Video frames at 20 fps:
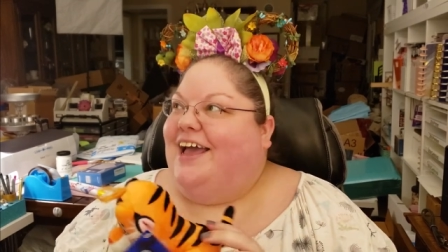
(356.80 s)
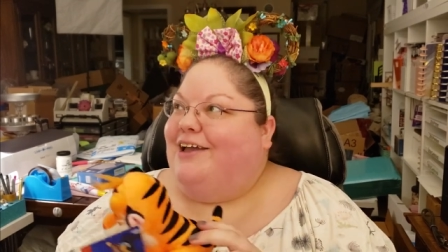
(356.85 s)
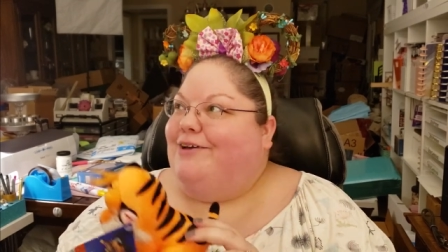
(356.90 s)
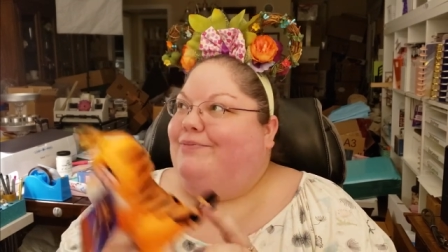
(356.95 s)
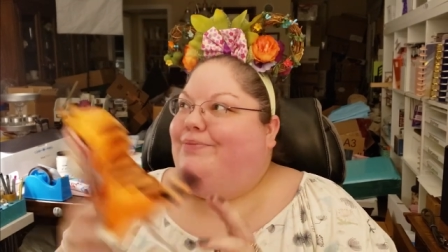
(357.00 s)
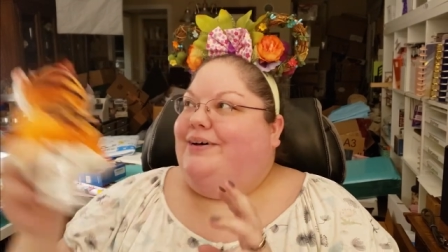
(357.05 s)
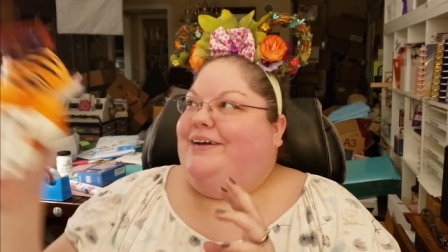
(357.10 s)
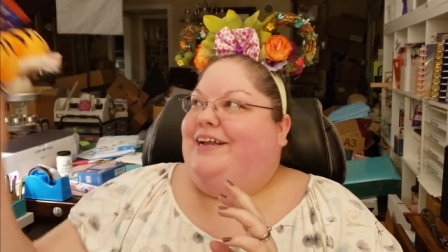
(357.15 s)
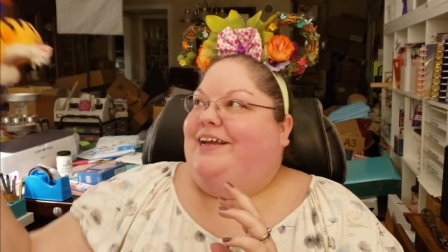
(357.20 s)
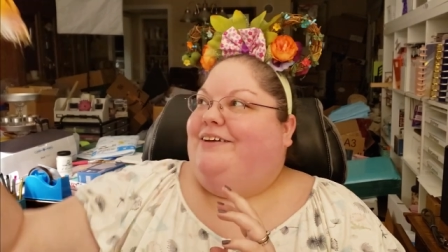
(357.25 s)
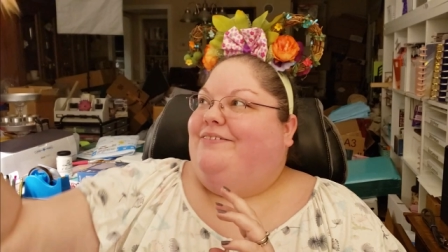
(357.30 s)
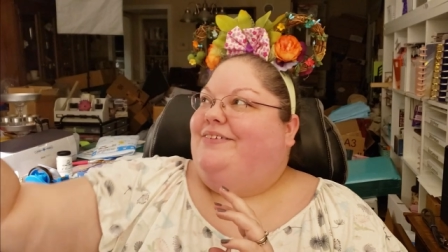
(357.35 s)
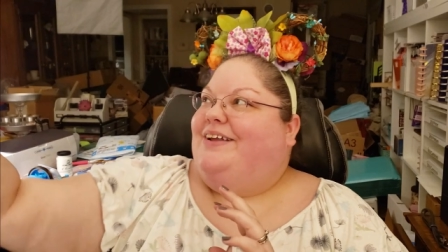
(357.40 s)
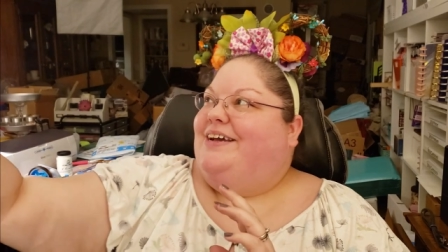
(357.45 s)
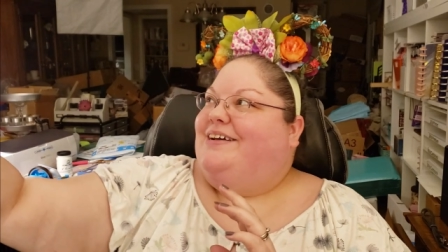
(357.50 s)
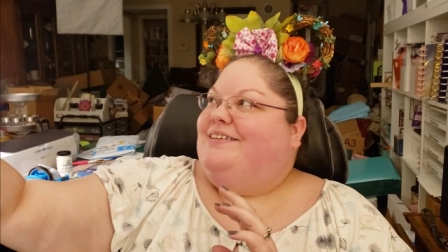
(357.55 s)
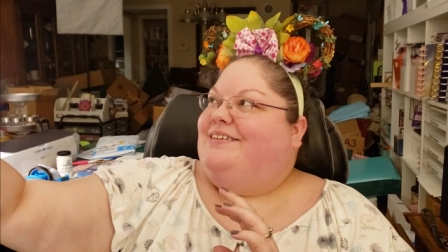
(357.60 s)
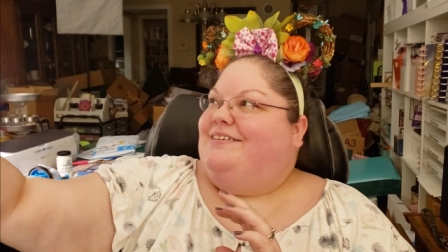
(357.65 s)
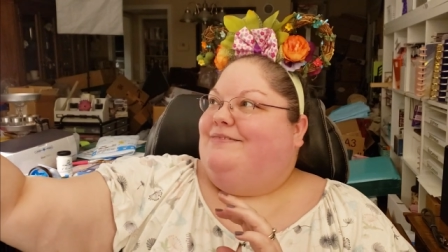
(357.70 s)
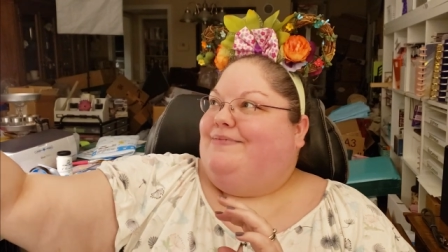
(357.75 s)
I could put him
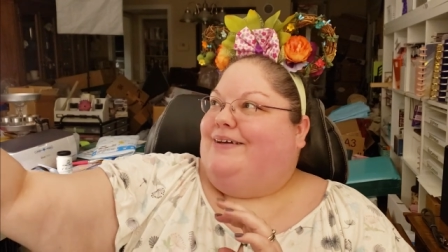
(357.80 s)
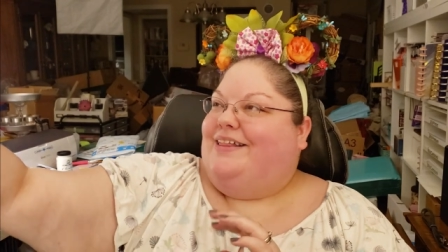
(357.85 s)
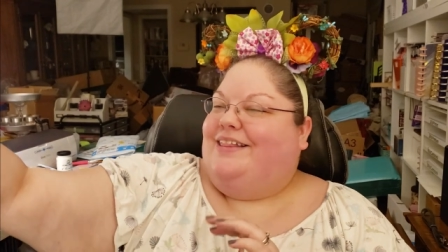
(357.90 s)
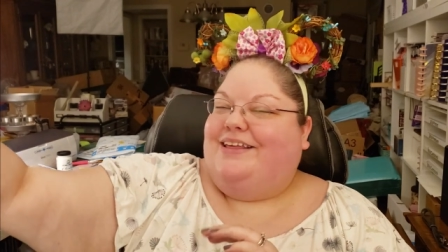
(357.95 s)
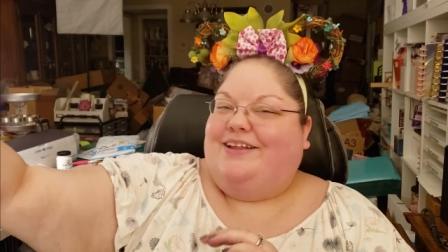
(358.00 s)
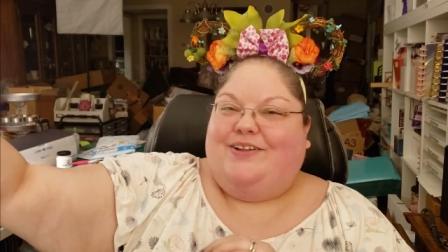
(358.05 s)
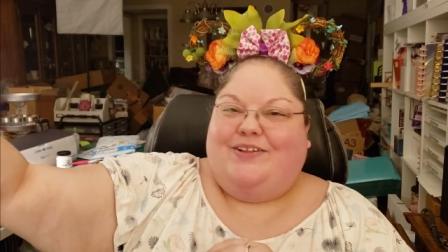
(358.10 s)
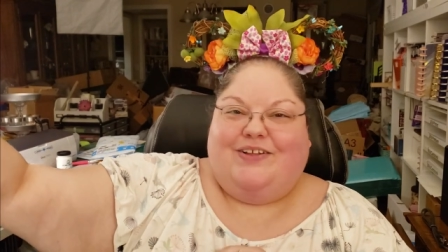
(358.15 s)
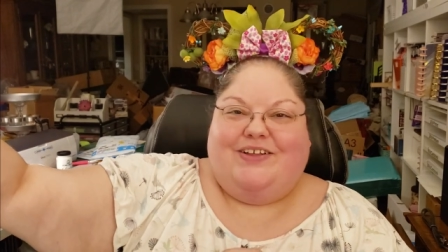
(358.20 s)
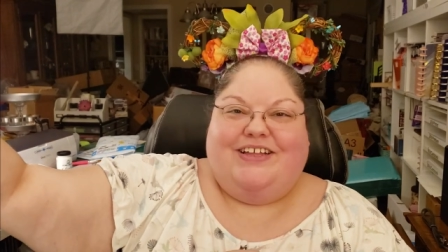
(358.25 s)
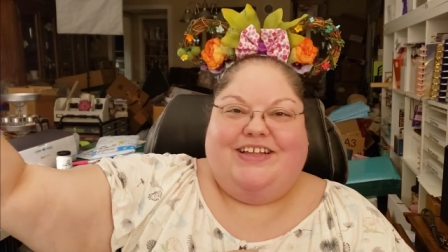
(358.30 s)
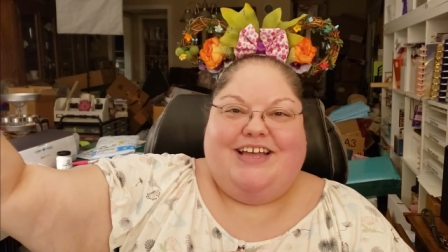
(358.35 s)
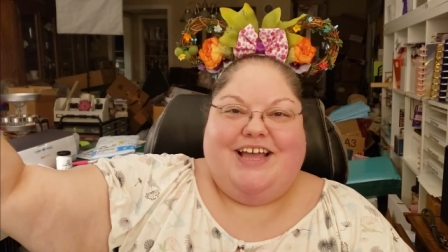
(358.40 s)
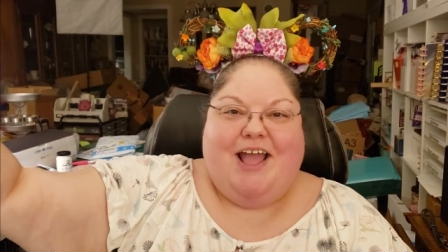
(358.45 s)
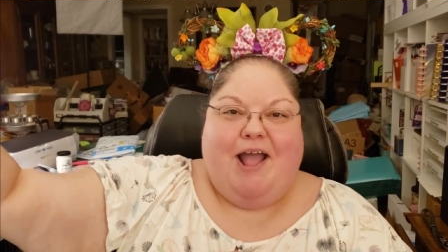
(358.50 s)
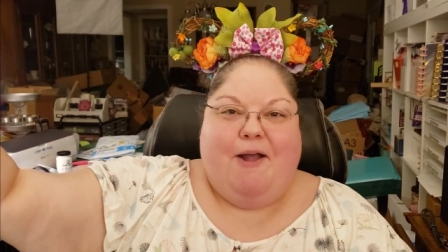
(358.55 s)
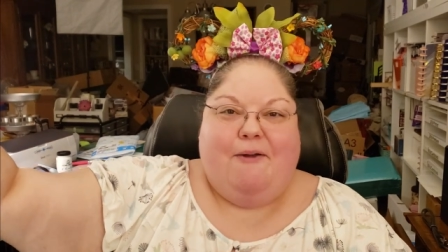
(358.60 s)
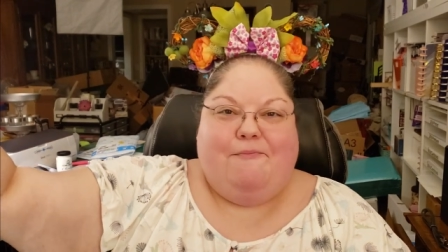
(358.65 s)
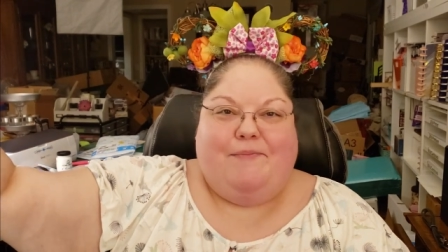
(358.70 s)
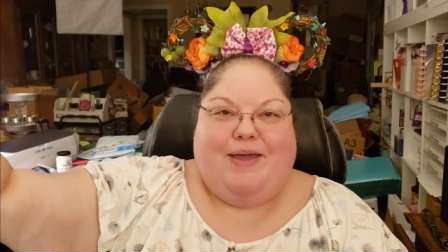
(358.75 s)
next to my little
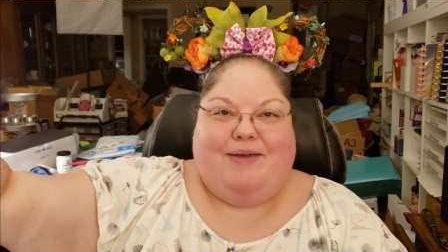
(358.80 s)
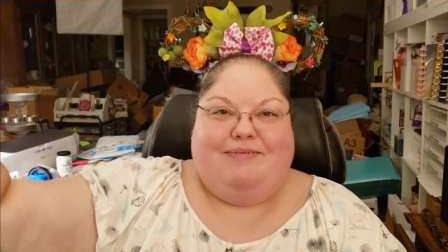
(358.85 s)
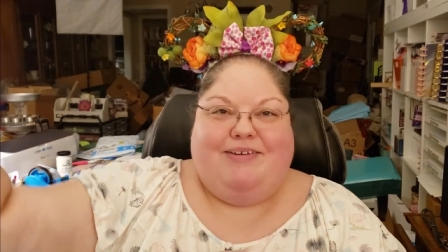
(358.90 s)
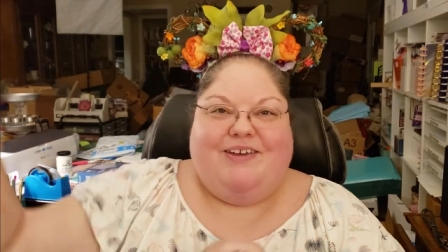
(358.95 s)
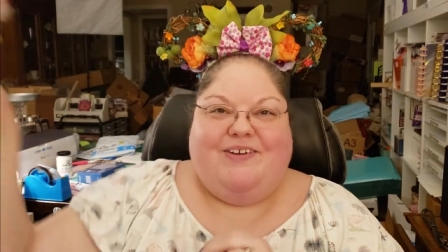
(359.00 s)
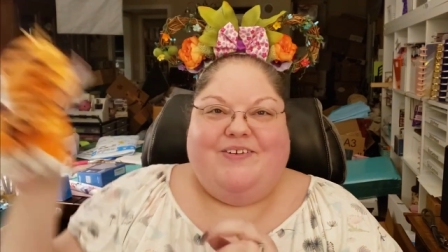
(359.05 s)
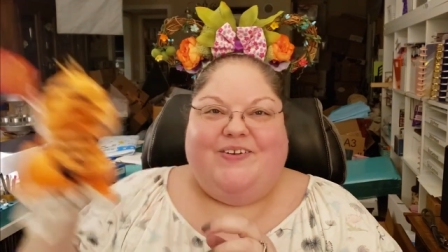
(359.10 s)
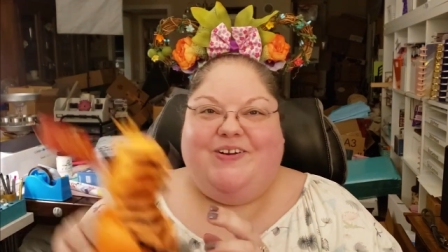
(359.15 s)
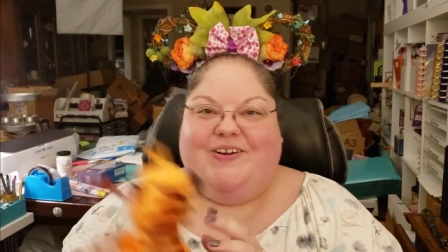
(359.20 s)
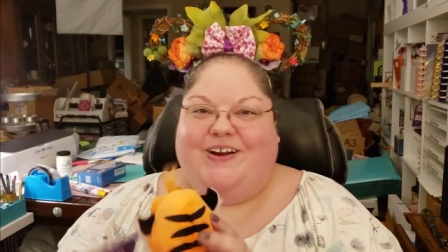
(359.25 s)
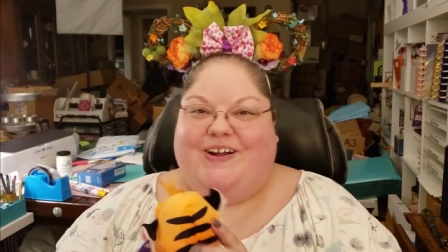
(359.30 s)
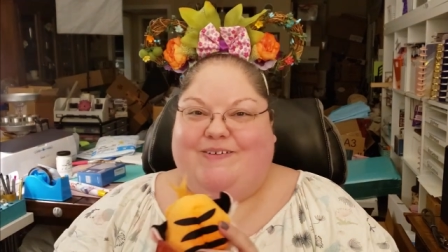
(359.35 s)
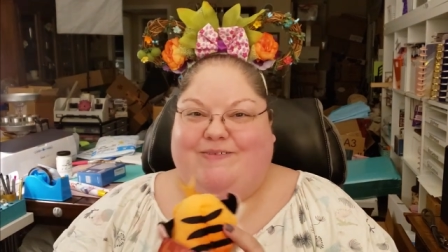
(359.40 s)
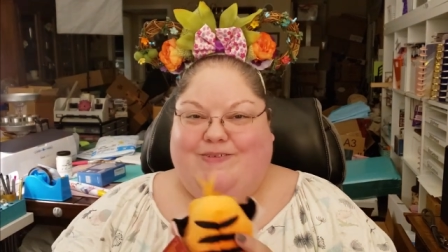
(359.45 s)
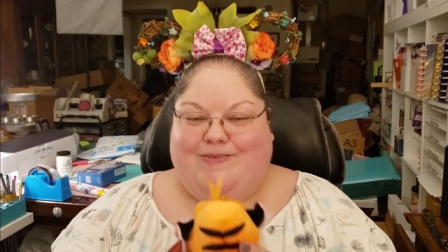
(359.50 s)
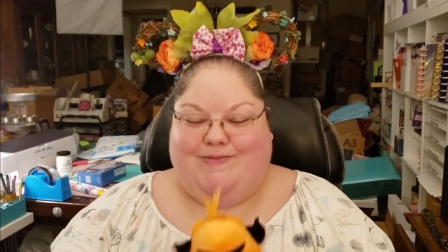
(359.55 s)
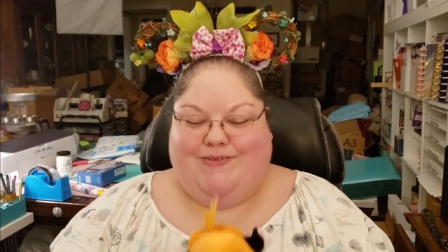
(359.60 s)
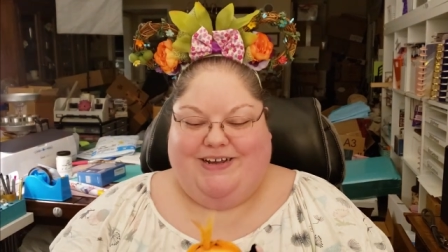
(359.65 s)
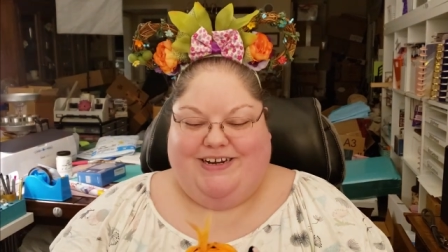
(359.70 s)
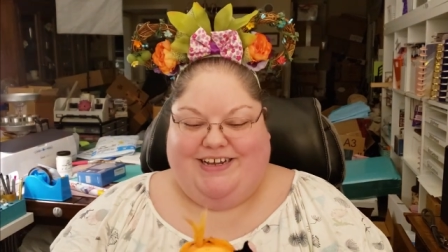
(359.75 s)
baby Groot
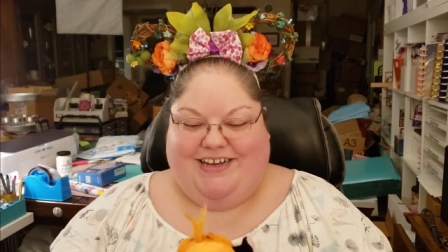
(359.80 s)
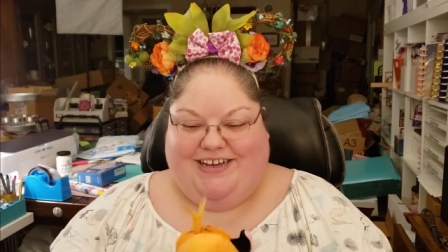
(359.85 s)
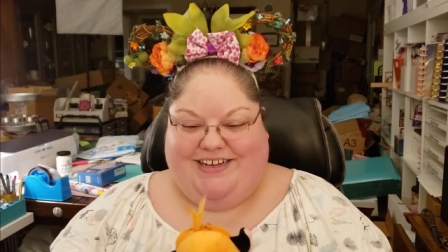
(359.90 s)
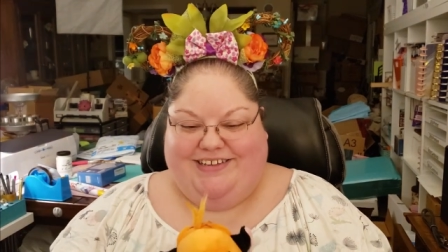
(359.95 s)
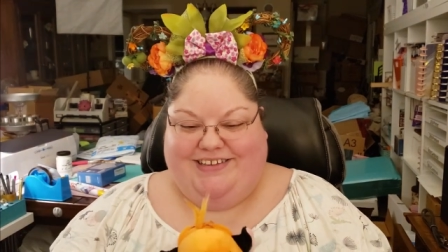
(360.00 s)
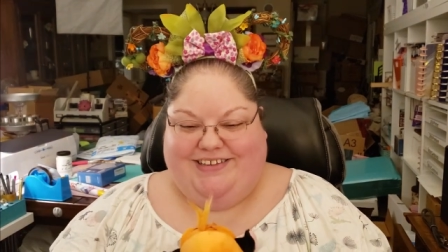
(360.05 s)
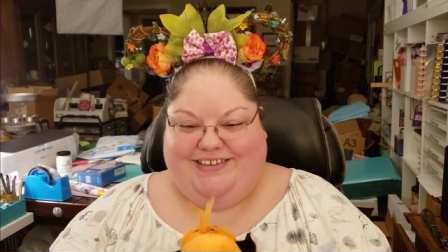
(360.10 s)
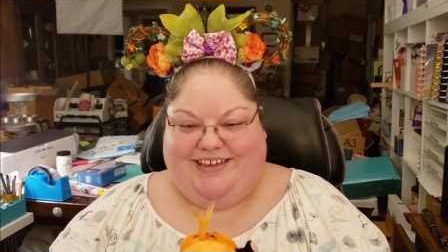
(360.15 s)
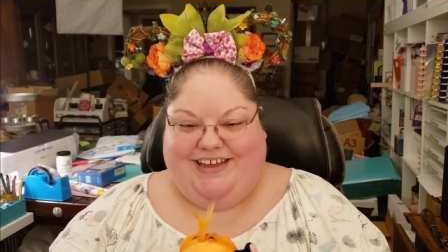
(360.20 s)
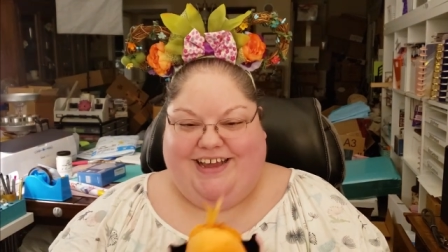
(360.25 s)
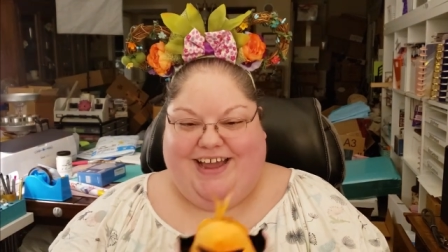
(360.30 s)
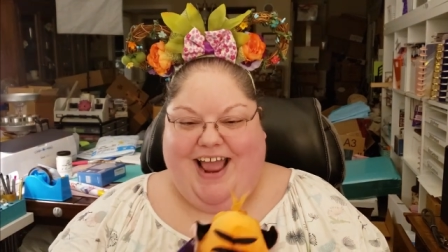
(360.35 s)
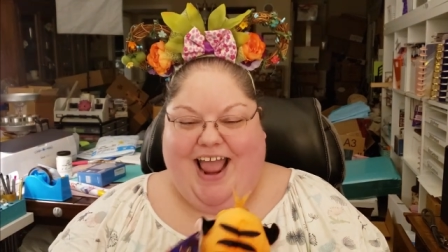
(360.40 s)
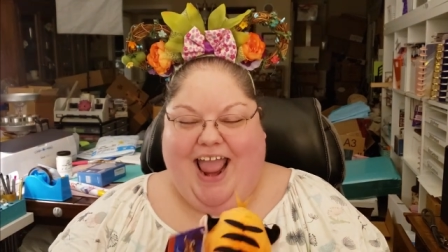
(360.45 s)
up on my desk.